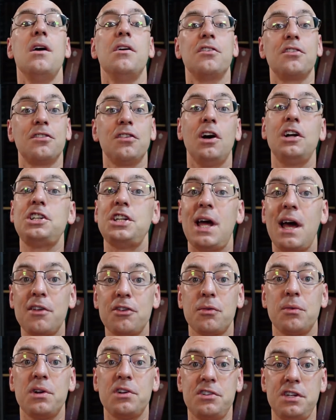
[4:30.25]
such as
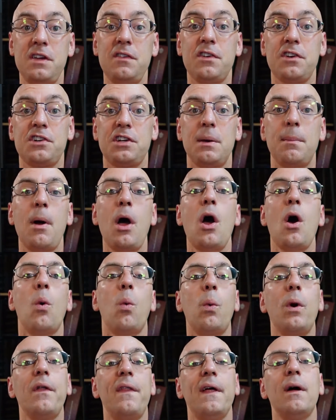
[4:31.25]
a receivership
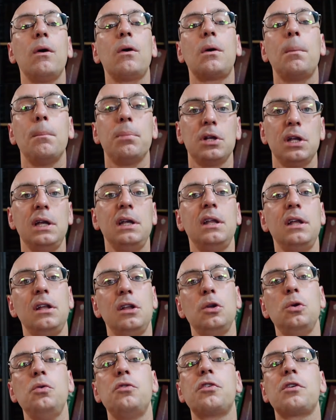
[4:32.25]
where they'll completely
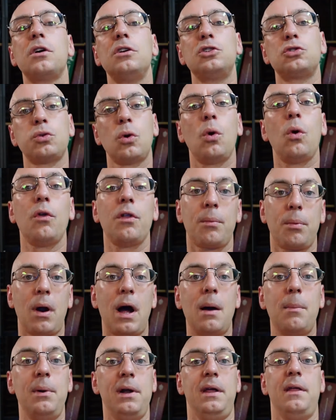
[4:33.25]
lose control of the
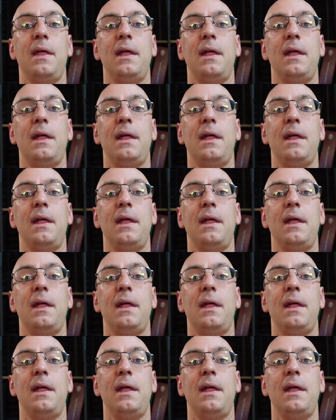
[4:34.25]
property,